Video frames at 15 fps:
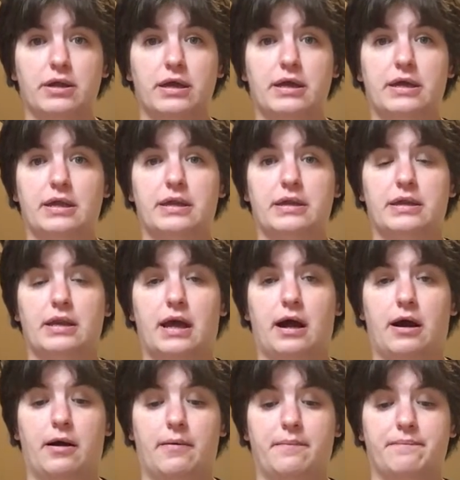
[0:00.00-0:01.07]
In
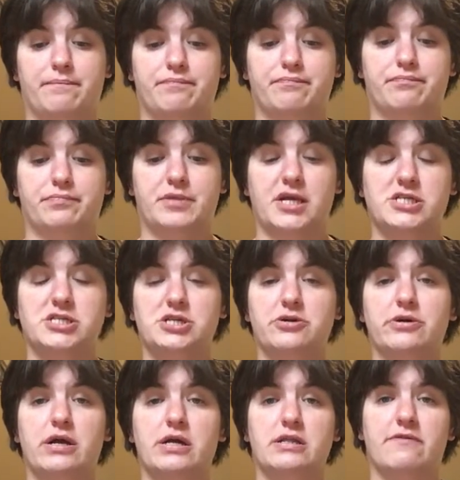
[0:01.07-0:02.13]

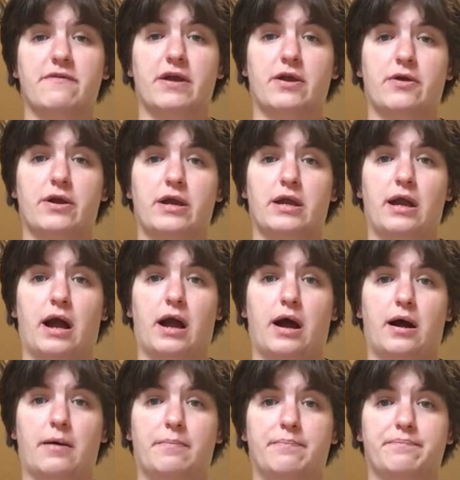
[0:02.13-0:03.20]
Nigeria is very
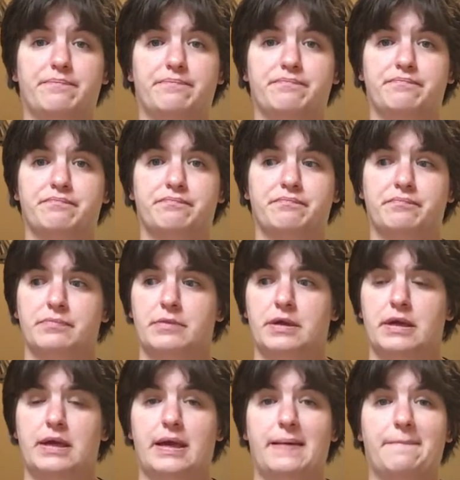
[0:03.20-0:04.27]

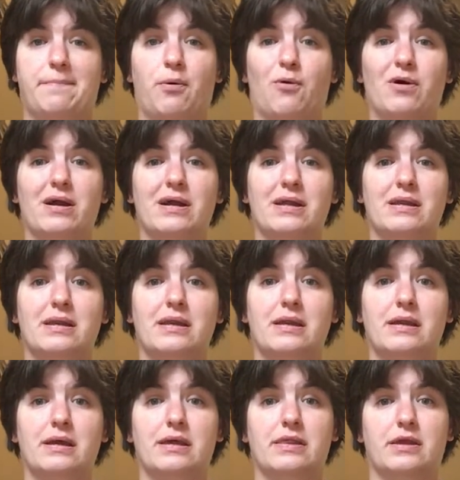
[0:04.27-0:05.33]
important
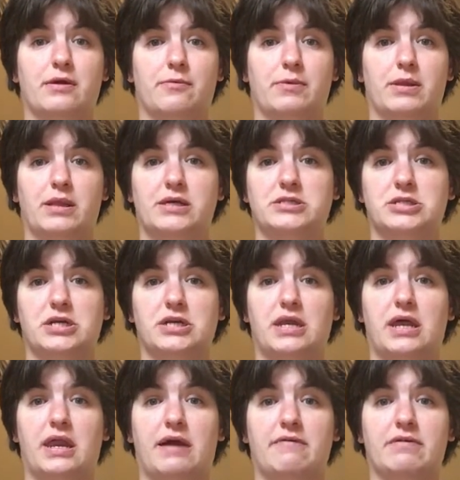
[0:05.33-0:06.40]
in their religion
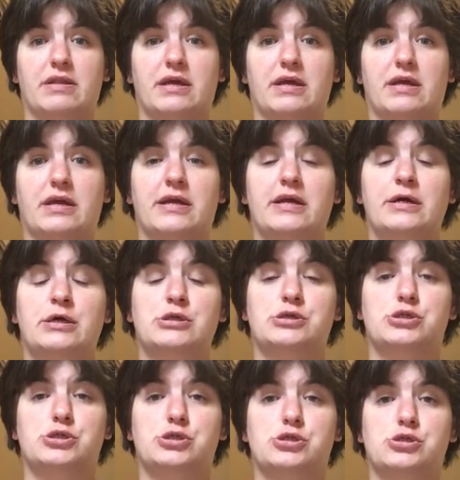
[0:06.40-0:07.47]
and everything
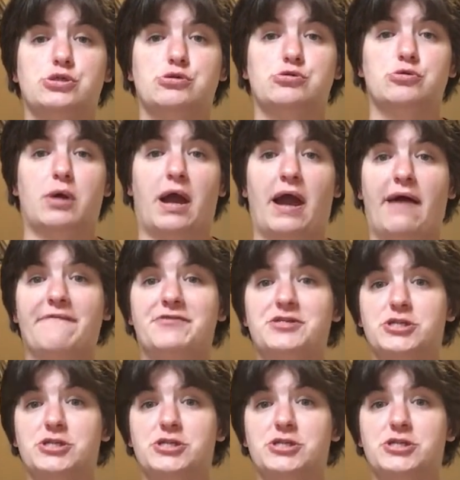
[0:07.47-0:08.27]
to have